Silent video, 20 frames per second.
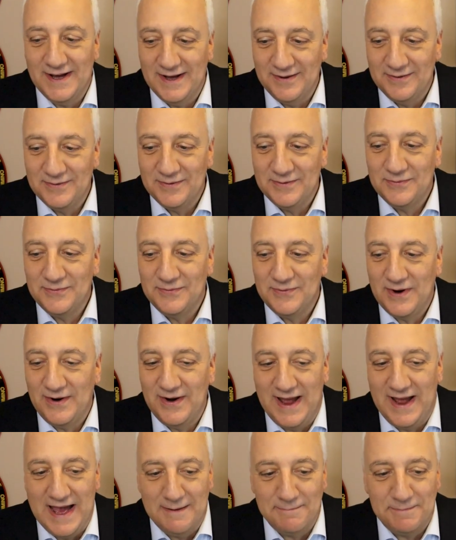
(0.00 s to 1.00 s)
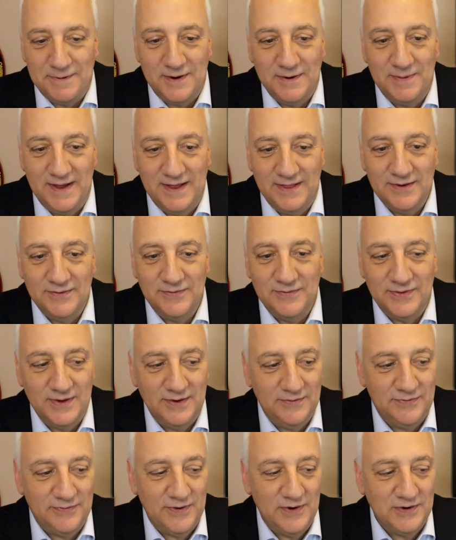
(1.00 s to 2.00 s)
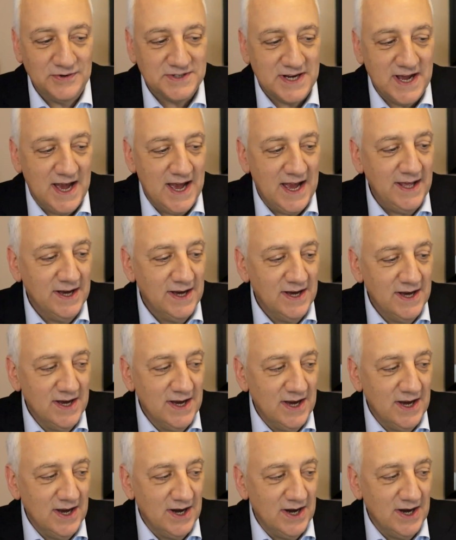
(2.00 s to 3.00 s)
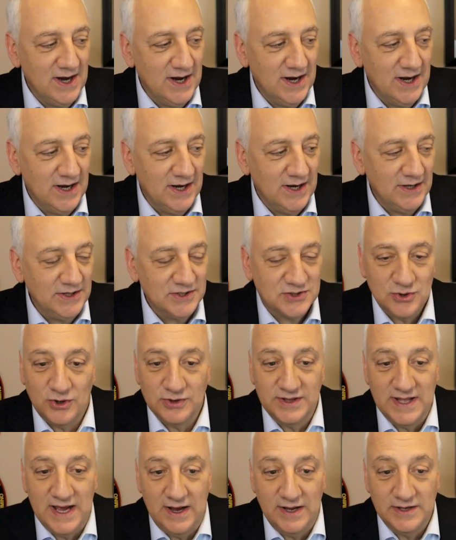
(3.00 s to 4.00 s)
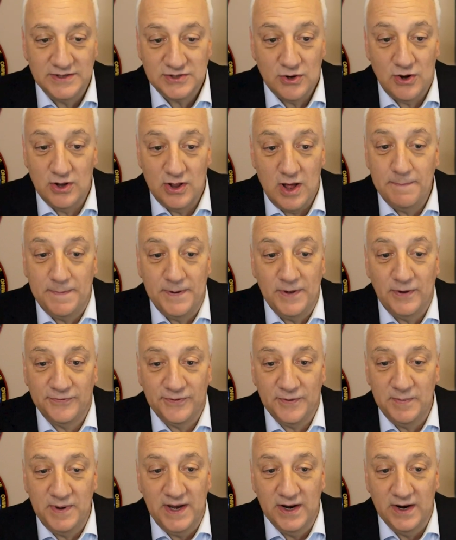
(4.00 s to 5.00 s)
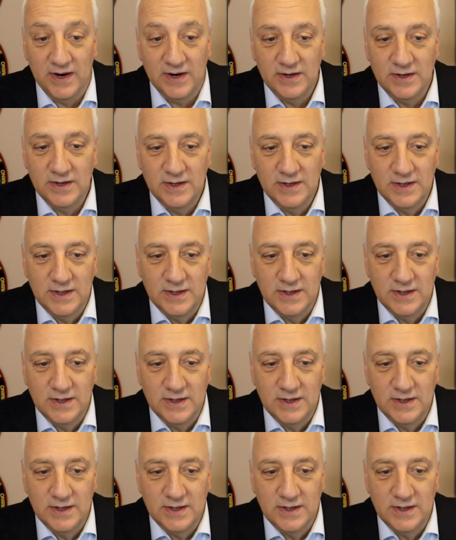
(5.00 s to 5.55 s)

uh, very happy to be the, the first guy. Uh, it's all it's all uphill from here.